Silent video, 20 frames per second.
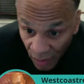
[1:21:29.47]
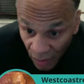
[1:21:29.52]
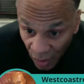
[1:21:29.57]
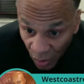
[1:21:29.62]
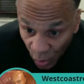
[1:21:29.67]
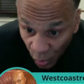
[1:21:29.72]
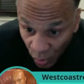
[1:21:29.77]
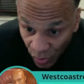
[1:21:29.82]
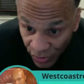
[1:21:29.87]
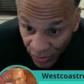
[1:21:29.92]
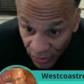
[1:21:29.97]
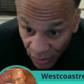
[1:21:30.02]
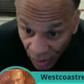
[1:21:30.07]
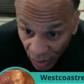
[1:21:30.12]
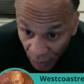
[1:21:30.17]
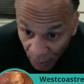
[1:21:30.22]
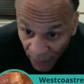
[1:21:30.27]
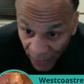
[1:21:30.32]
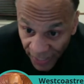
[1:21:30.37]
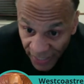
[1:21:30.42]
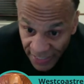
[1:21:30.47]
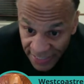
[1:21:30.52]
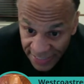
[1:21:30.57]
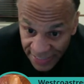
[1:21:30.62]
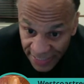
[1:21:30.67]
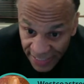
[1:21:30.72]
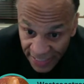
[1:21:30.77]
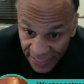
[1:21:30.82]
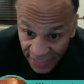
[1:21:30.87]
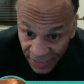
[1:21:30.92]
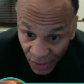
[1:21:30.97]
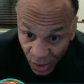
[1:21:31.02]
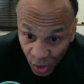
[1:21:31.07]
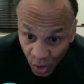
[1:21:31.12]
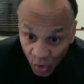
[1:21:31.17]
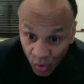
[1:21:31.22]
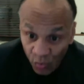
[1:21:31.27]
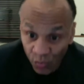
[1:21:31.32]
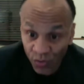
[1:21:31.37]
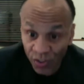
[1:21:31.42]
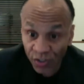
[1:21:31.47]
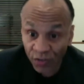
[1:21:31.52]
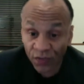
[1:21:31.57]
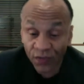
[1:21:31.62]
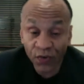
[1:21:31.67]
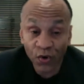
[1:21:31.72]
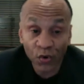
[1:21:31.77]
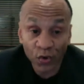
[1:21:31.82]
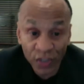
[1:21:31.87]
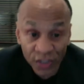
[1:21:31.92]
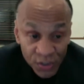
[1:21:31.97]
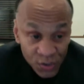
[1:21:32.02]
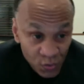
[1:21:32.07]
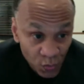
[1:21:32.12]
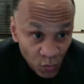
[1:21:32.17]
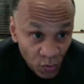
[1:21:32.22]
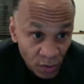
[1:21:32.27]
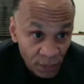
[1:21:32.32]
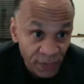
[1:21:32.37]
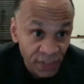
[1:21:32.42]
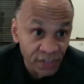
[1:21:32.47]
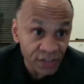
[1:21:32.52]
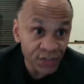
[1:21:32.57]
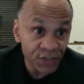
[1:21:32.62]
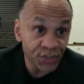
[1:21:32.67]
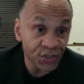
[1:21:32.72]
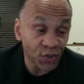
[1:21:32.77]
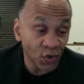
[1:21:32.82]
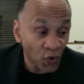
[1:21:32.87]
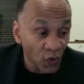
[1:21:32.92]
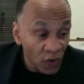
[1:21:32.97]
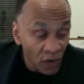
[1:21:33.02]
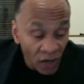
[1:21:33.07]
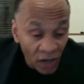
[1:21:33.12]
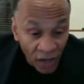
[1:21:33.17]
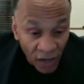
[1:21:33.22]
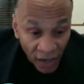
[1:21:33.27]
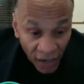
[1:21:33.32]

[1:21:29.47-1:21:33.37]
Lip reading: a young man dating a career focused woman? So